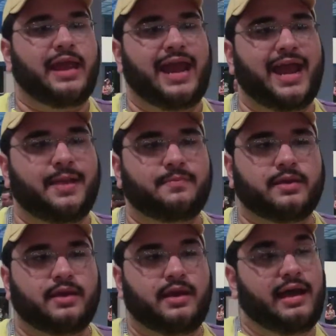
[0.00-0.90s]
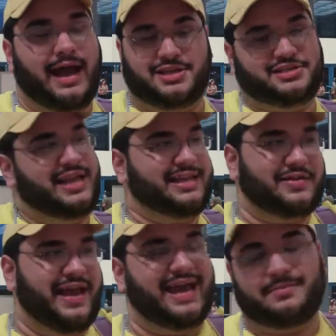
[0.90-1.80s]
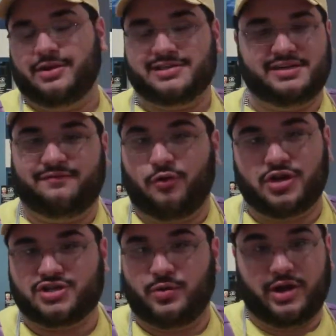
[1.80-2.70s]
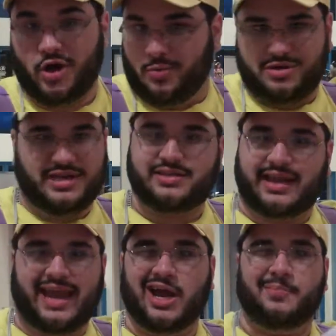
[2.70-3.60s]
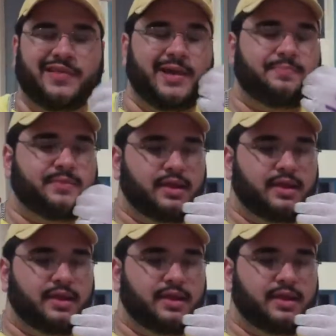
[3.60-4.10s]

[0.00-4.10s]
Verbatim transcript: And I just liked how they had him there as an enforcer when Cobra tried to gang up on them.